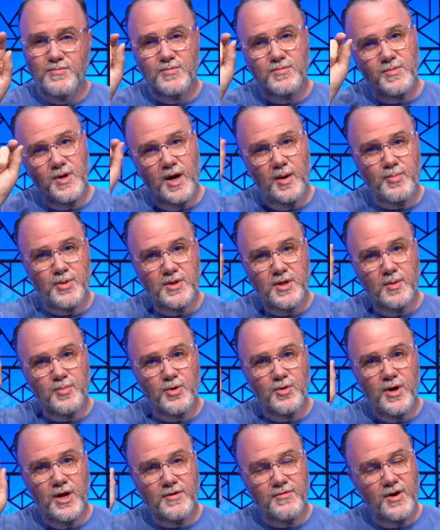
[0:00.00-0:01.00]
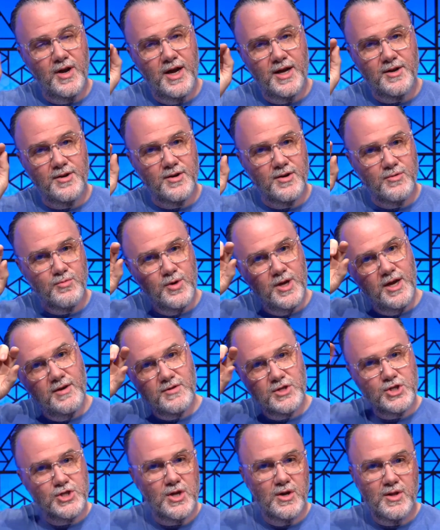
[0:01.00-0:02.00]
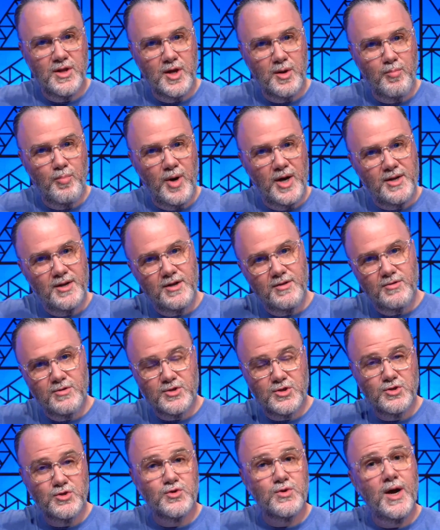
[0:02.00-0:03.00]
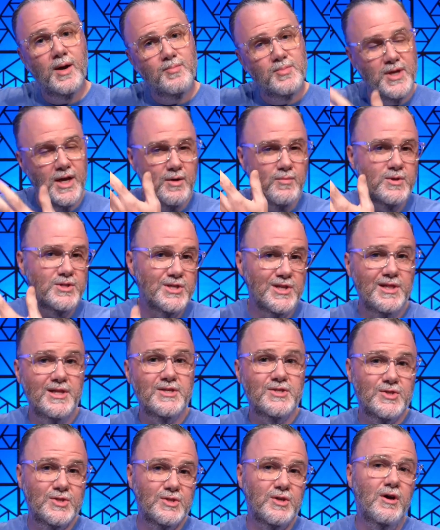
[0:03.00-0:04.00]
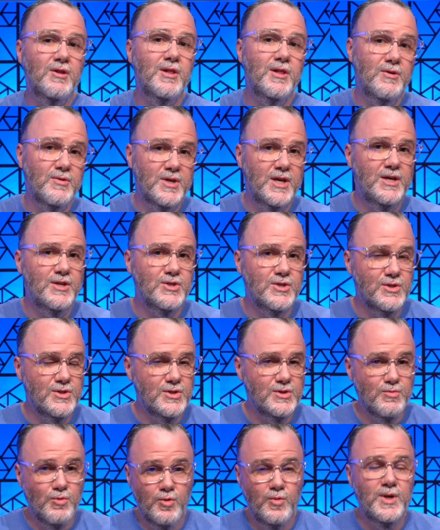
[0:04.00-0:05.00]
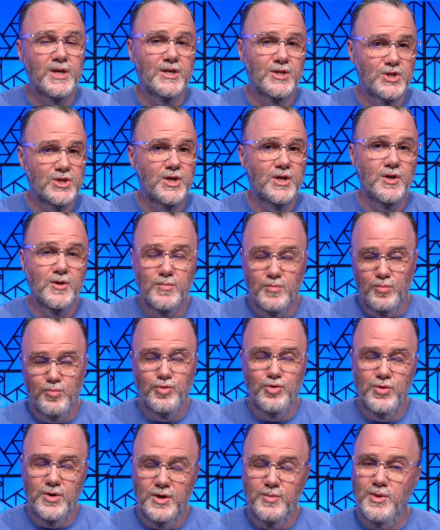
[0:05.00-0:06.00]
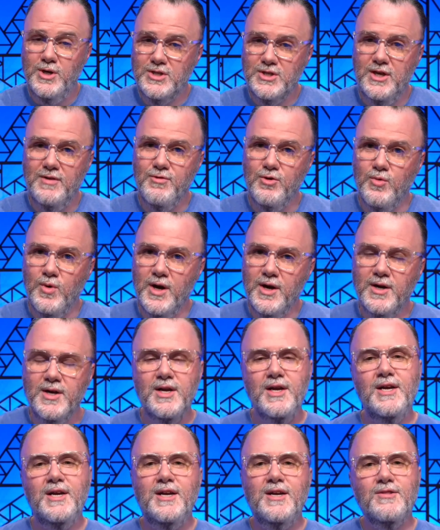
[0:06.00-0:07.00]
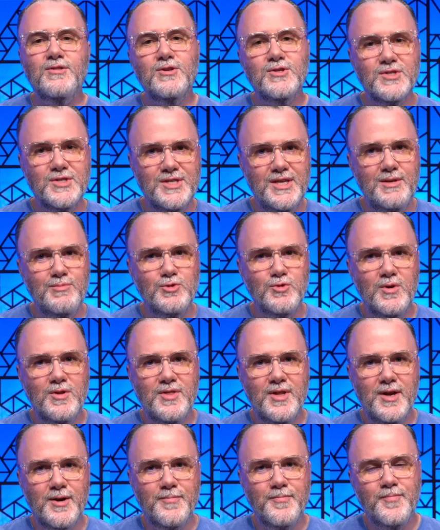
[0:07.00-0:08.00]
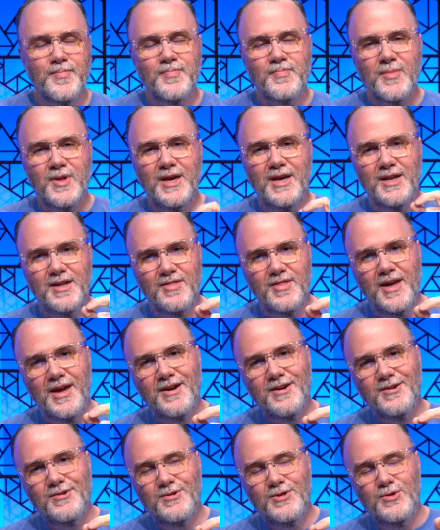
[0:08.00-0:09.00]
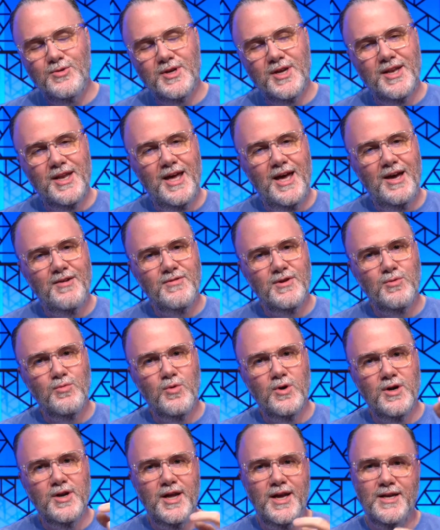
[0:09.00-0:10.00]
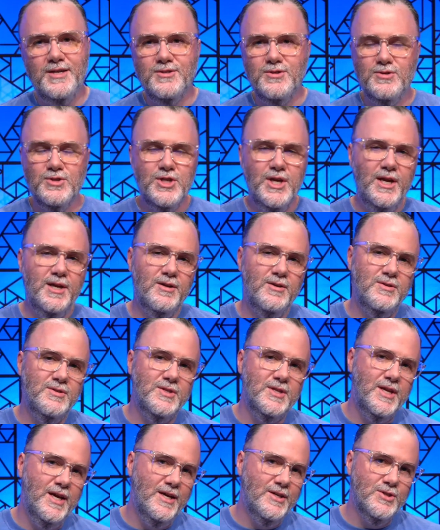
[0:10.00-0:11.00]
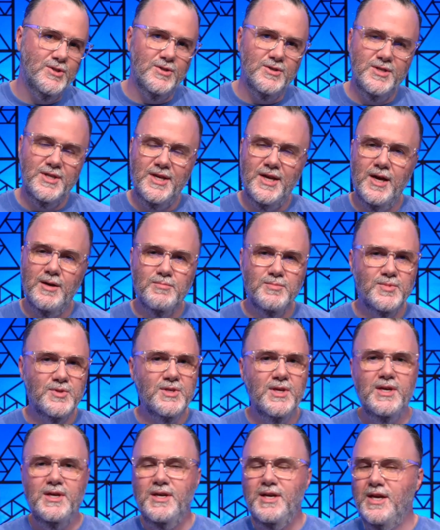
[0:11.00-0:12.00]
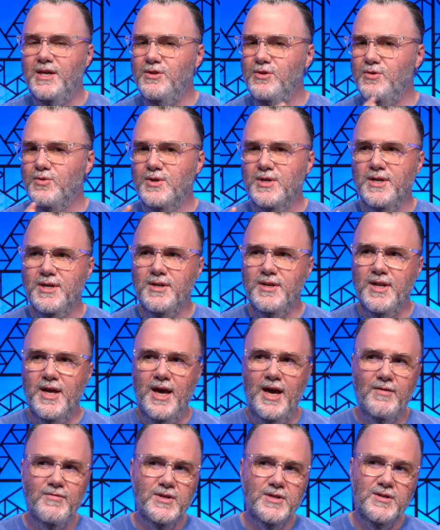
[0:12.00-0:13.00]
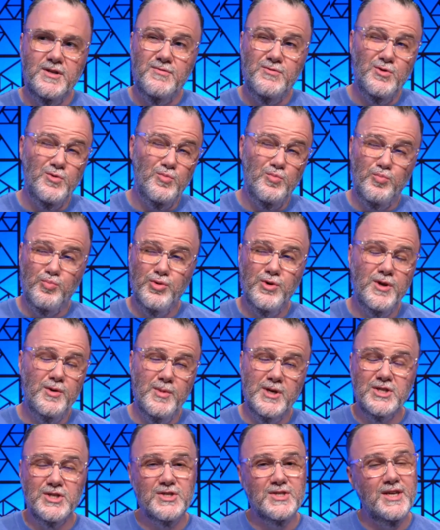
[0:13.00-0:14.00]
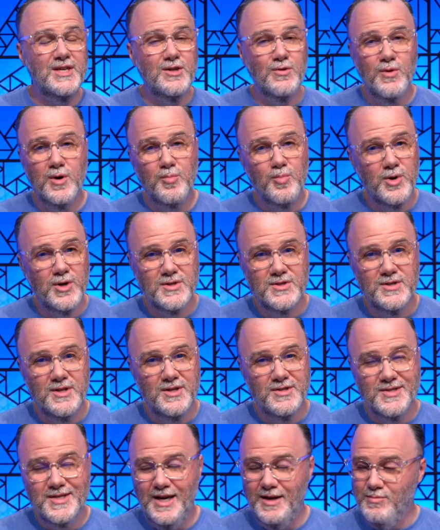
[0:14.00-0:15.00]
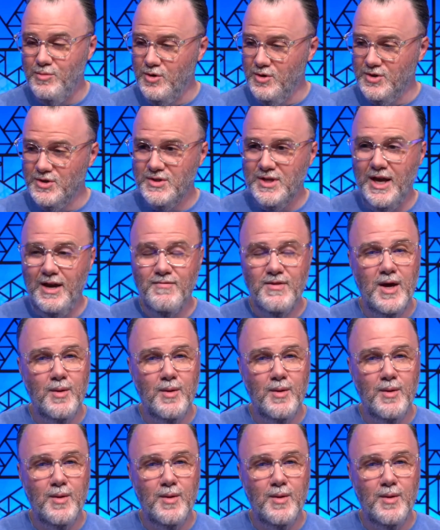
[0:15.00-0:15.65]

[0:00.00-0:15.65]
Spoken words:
up in the upper right of our editor. We have a share link button, and there's a drop down which lists all the locations where we can share pretty much everywhere. There's a Teams one there. And in there, you can have it where it has your channels and has your DMs, and you can have it, if you pretty much send to one person all the time, you'll just have that